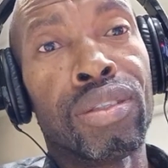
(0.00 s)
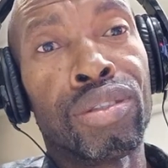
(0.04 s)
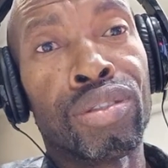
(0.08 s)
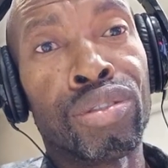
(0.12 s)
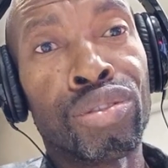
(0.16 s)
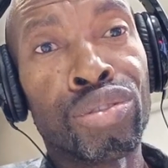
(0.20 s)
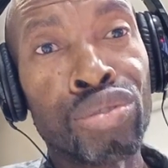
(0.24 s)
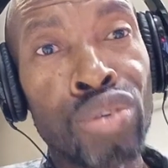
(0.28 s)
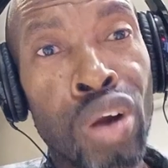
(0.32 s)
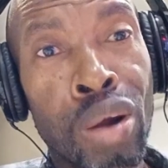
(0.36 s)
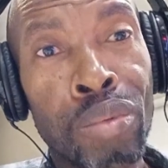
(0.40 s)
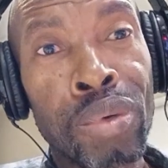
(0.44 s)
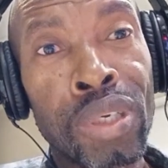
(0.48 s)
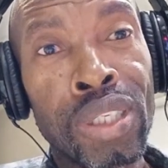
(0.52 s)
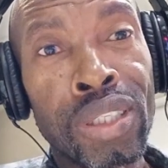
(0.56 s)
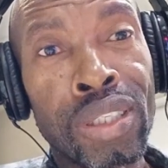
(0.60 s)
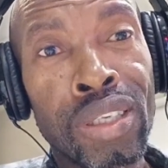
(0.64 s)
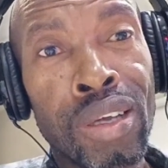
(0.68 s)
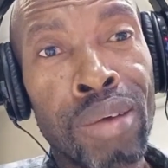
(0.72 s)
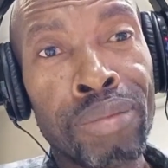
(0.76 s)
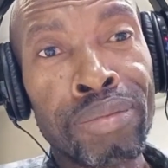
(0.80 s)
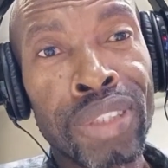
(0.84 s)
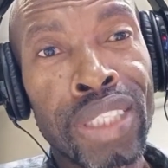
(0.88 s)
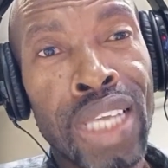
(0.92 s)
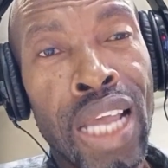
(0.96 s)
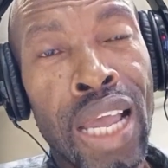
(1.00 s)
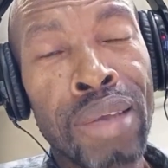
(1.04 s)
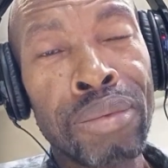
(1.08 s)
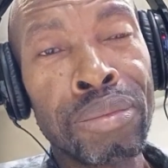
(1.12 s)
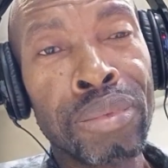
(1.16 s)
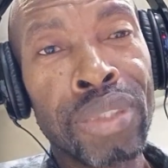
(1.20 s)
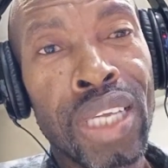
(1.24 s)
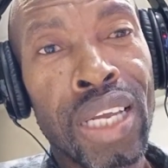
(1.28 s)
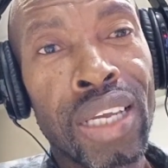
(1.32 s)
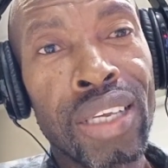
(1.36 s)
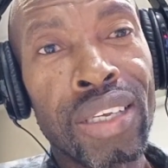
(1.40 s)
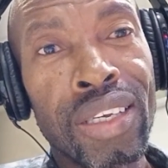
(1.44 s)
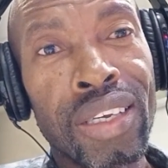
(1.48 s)
Trouble
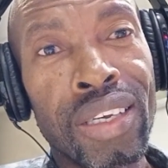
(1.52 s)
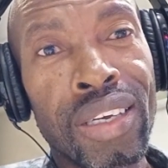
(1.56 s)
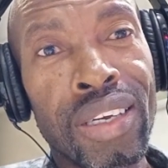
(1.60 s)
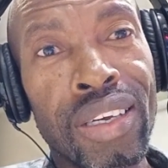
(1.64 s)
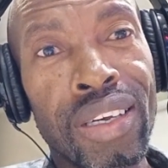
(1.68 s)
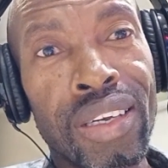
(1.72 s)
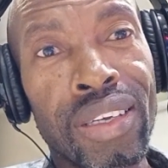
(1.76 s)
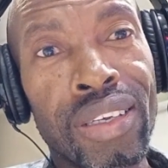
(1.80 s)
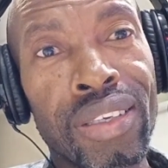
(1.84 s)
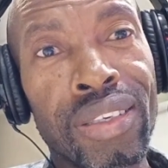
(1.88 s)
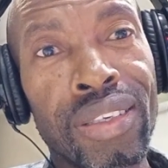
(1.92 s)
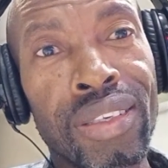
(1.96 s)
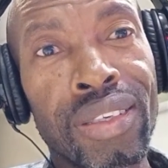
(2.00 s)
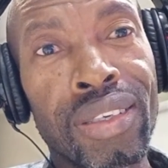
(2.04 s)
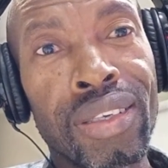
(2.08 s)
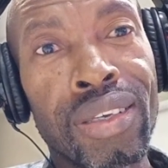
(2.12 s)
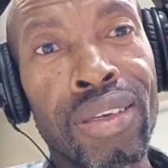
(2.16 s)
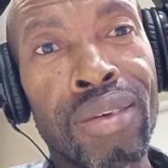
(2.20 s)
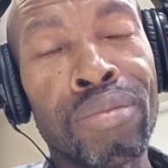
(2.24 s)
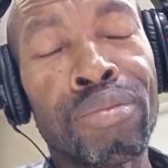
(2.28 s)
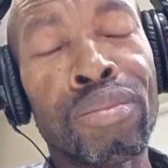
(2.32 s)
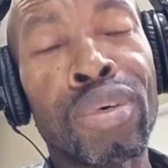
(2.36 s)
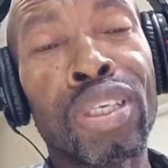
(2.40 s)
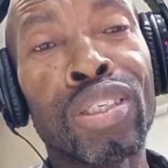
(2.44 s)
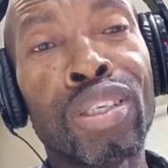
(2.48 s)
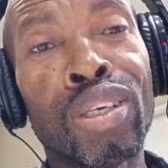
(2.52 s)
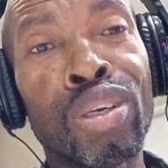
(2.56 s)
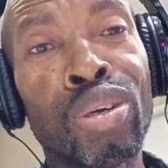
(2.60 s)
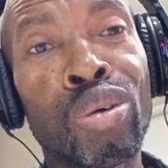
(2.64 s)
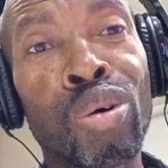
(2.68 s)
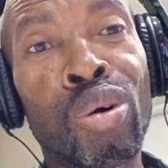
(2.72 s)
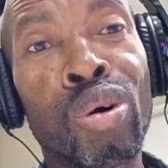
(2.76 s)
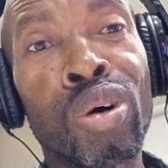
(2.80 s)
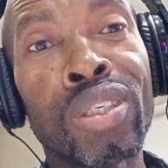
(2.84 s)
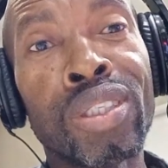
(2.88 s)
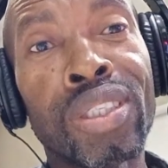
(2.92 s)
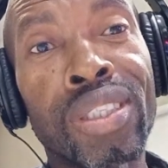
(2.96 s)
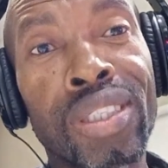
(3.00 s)
sometimes I hear, but the
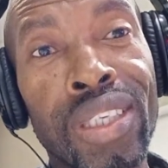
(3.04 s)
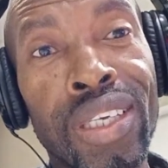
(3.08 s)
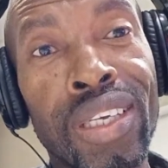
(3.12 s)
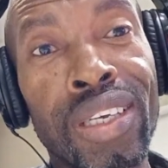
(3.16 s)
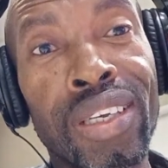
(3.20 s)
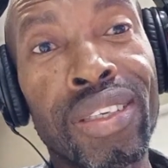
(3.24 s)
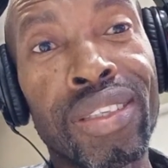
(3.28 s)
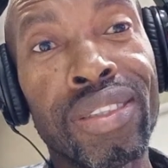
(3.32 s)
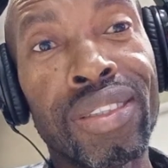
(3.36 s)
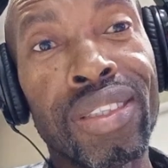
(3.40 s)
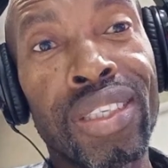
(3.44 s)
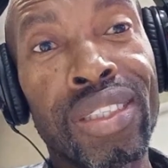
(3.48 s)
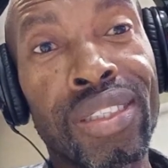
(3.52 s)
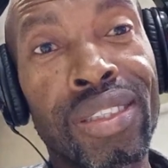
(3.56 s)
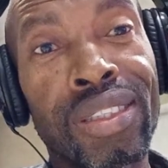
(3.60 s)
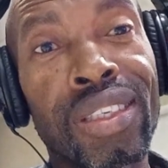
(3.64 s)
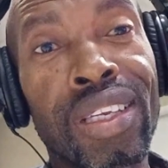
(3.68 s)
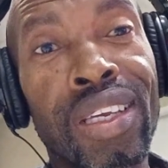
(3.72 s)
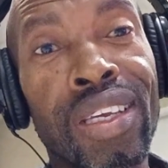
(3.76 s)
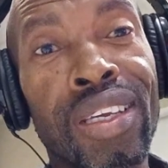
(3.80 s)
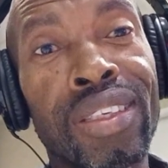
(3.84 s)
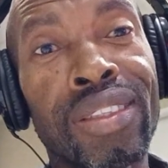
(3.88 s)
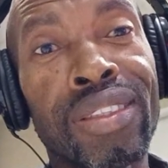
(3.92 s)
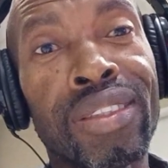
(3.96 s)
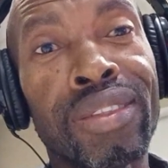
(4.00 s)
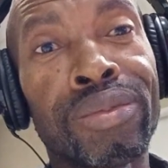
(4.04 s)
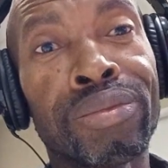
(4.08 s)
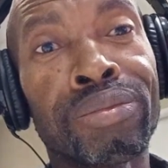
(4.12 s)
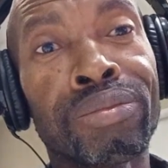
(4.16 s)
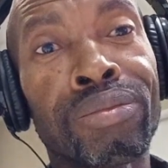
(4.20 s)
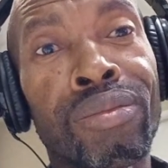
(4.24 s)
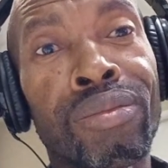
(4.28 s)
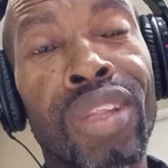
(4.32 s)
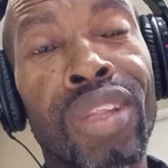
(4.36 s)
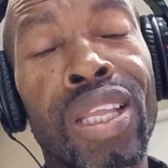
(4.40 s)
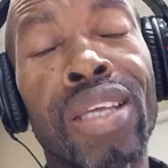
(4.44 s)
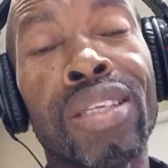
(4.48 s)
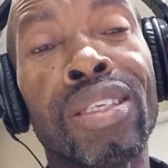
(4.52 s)
Lord say, is saying,
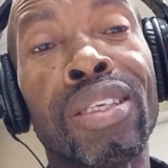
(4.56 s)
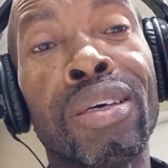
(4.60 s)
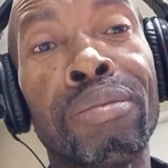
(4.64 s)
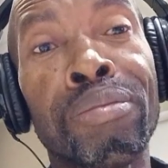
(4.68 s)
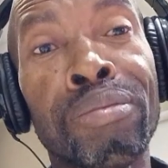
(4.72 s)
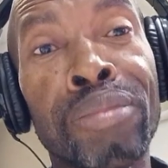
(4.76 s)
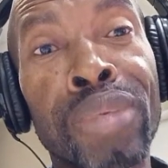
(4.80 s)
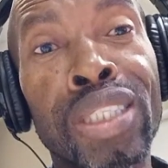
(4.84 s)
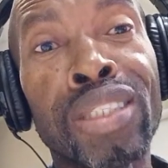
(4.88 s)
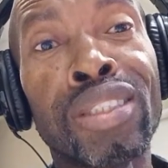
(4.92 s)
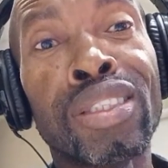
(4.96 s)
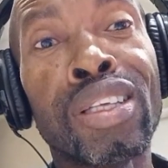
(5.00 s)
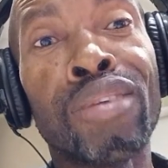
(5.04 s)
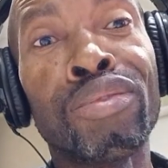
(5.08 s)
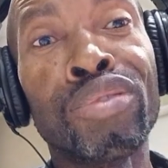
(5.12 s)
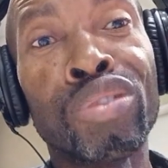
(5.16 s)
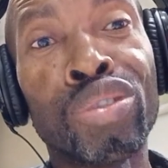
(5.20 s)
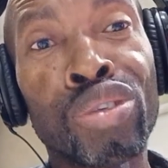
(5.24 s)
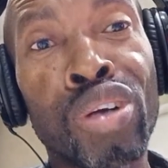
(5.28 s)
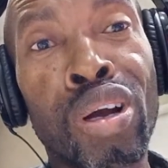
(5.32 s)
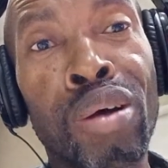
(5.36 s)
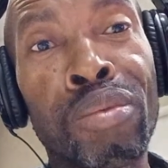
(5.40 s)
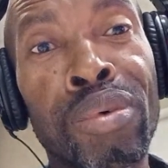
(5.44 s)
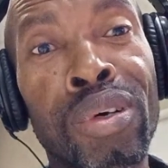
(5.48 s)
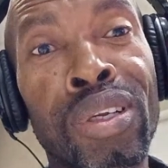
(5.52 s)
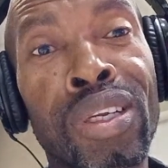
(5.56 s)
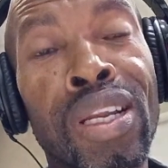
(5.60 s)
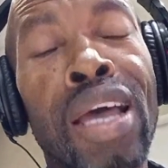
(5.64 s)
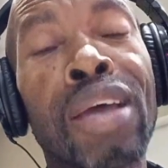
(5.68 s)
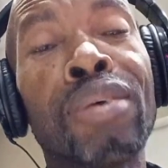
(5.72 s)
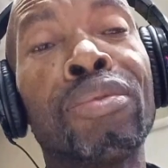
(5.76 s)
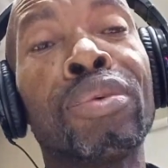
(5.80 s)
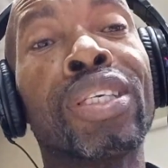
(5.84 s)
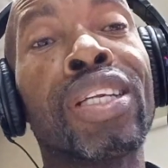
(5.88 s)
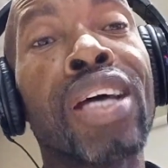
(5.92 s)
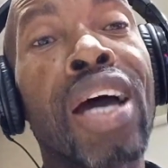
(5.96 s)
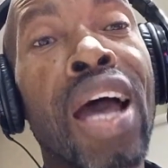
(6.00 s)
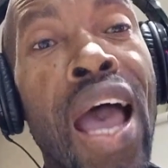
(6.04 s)
in the midst of trouble, I
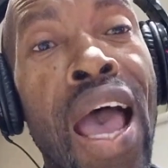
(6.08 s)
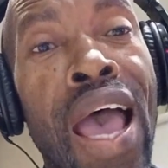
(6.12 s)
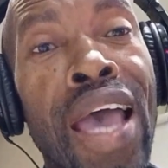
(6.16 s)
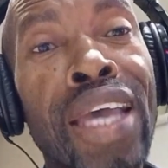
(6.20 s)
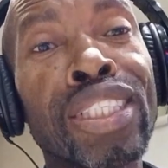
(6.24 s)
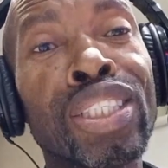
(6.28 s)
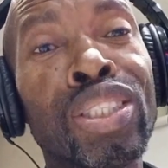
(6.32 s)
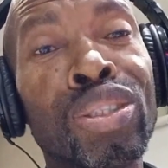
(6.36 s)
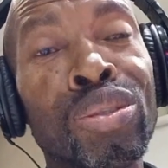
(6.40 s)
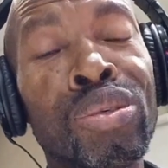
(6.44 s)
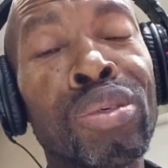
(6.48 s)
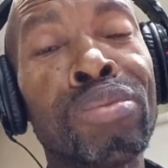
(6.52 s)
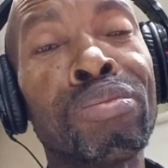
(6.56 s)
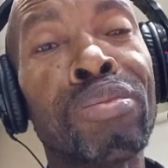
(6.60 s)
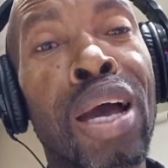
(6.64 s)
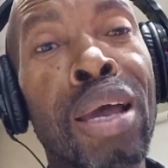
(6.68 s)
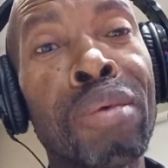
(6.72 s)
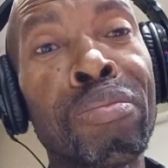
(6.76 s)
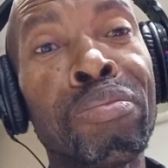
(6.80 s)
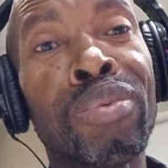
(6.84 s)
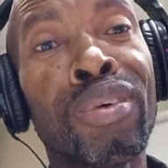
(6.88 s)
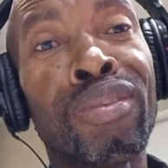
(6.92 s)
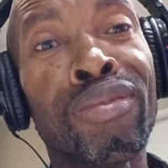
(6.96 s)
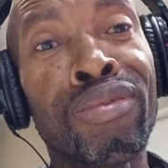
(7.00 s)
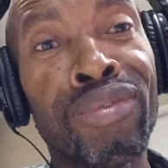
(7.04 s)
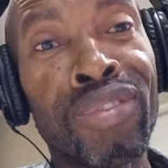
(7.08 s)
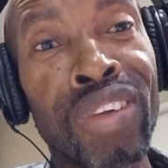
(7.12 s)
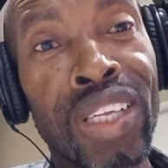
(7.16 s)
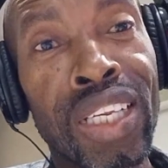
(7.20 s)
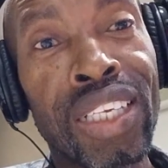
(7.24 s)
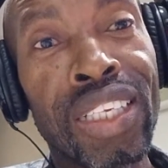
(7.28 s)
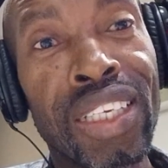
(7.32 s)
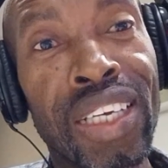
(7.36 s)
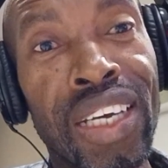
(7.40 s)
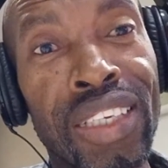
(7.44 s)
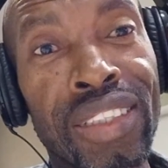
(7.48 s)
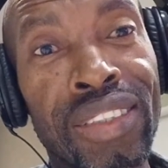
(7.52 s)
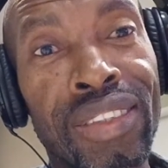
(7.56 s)
would hide you in my
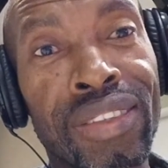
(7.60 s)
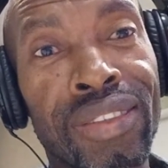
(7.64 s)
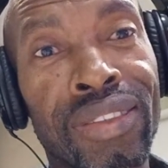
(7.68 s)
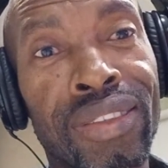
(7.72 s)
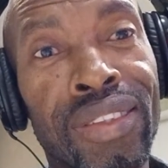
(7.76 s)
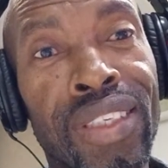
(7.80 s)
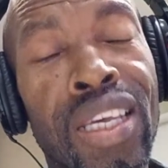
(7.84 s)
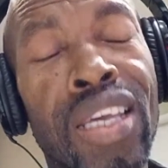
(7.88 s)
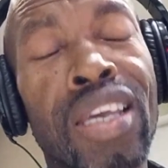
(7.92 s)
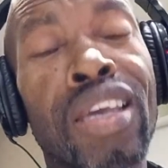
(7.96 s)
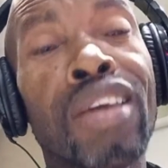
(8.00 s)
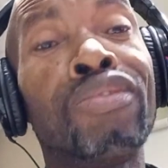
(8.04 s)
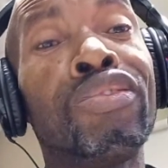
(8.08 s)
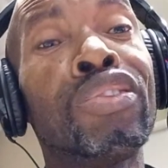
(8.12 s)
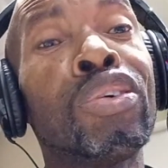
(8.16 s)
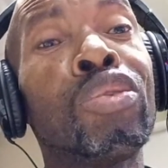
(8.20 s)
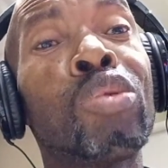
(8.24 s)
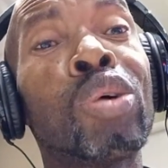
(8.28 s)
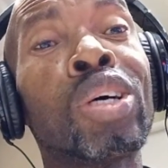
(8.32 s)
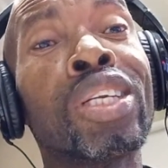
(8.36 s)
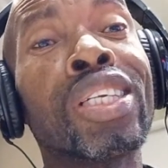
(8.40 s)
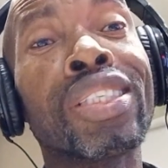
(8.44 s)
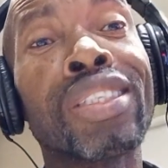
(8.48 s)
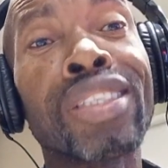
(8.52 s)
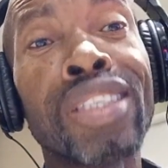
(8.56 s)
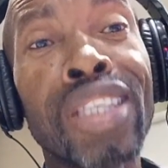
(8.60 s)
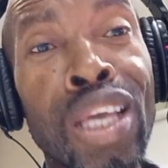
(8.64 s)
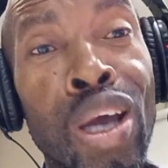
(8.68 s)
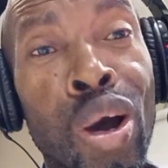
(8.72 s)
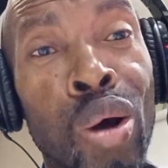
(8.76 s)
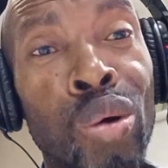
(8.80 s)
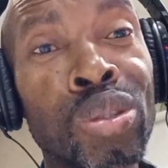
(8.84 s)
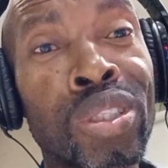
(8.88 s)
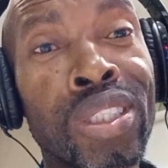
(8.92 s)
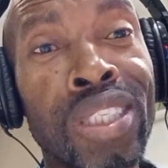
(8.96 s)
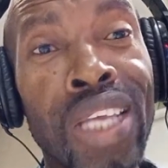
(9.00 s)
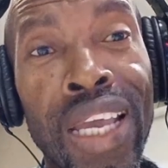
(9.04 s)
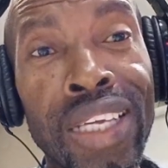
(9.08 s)
pavilion. If you want to stay
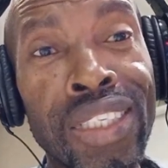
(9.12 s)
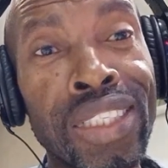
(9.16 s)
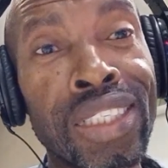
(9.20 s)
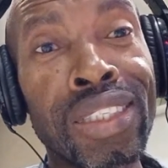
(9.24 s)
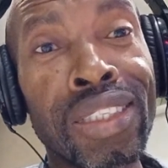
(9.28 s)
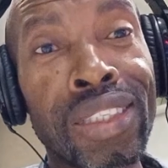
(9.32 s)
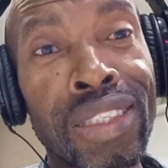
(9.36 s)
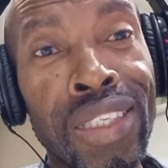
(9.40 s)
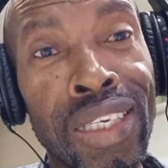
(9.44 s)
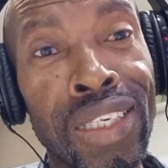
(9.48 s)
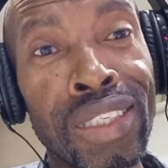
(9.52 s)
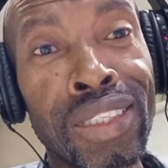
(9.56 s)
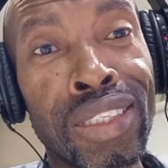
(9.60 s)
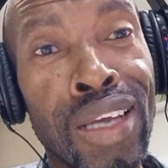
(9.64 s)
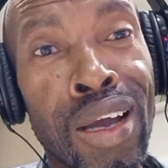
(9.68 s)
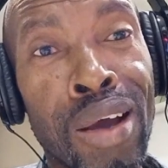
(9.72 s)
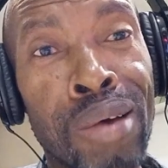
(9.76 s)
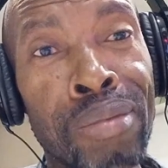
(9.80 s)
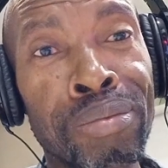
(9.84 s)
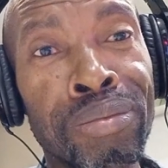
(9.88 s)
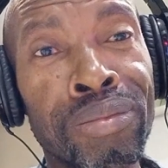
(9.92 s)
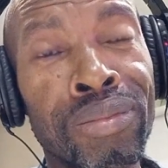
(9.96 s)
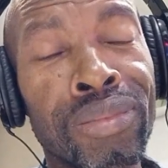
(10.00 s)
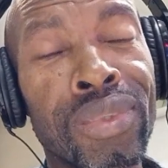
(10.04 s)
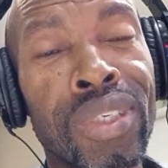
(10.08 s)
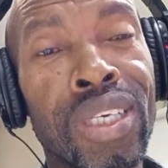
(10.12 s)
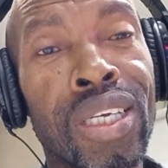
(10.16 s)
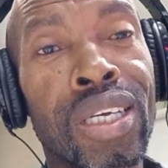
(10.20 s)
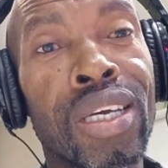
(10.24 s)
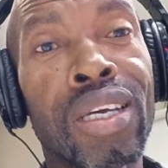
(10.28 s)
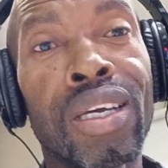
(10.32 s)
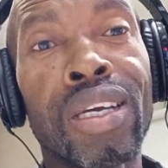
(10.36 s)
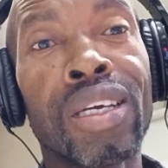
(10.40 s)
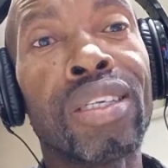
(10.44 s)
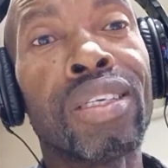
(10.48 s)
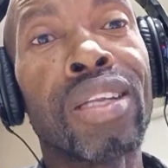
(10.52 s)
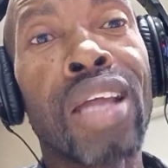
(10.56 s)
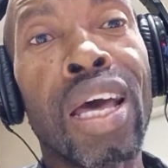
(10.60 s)
outside the stadium,
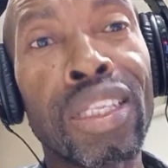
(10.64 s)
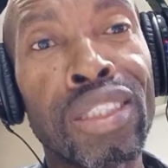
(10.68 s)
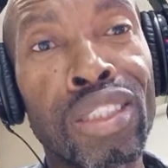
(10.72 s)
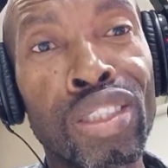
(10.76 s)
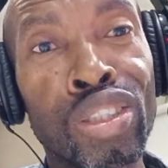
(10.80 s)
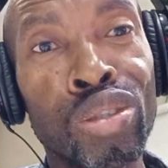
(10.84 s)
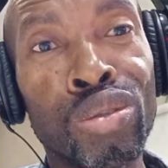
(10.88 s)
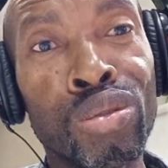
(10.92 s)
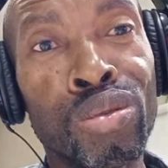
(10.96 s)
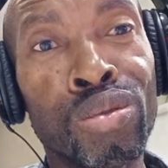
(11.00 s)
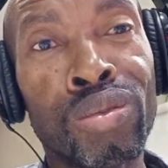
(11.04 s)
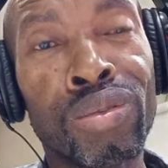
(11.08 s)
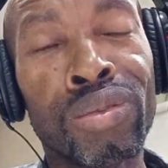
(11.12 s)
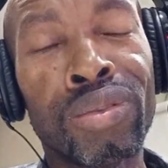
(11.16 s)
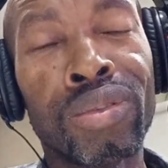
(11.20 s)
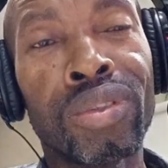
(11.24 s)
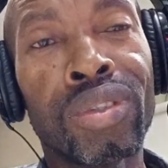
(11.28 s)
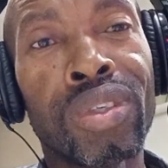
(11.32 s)
that's you.